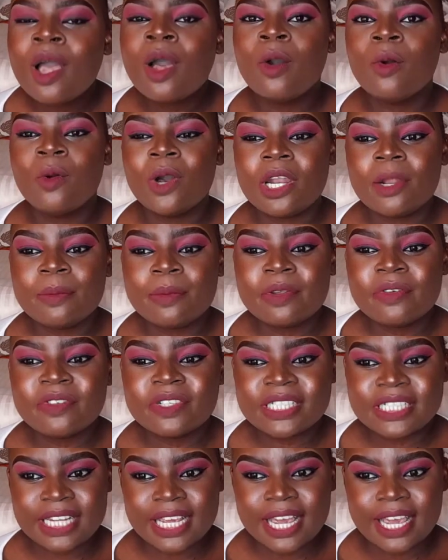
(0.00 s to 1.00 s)
What a
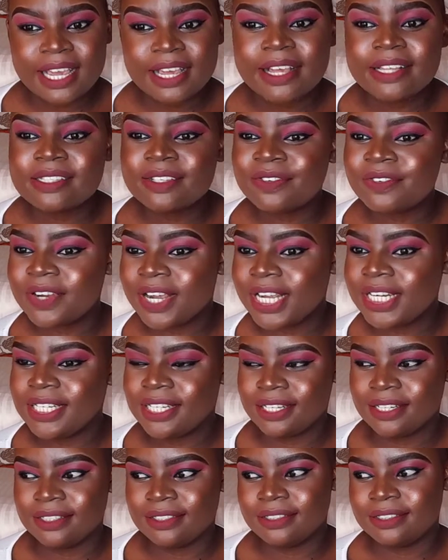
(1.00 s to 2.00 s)
beautiful day. It's a
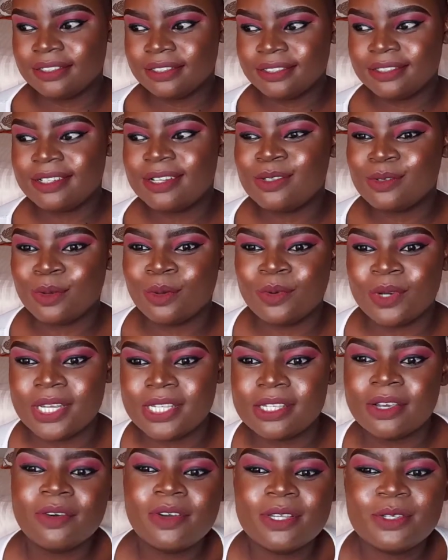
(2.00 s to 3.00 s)
Friday. As
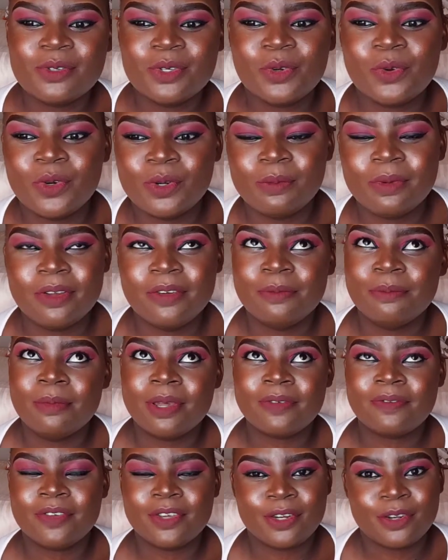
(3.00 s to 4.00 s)
always, I always record my
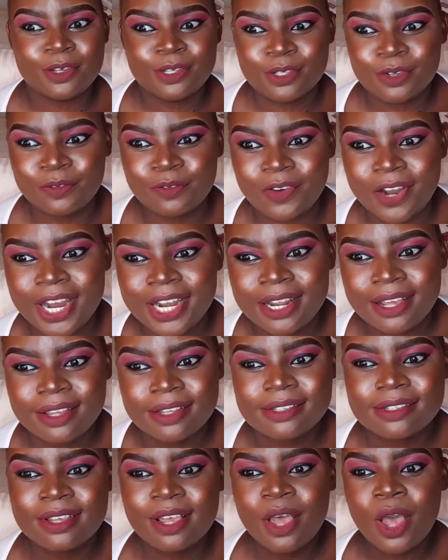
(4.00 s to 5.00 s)
videos on
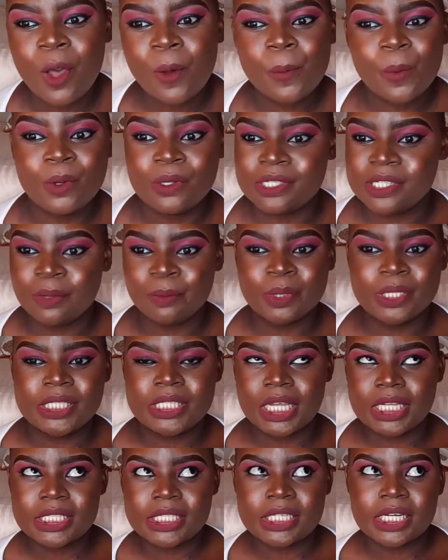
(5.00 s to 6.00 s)
Fridays, post them on
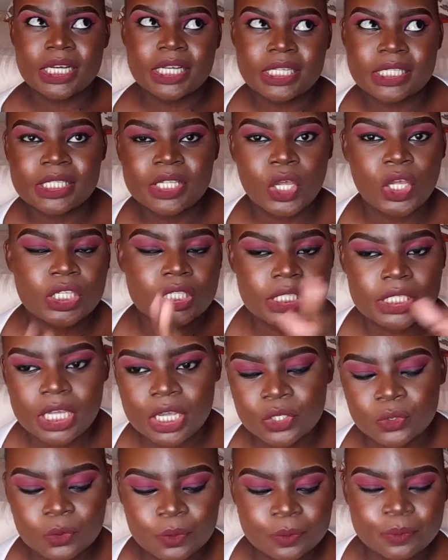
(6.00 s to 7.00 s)
Saturday on schedule.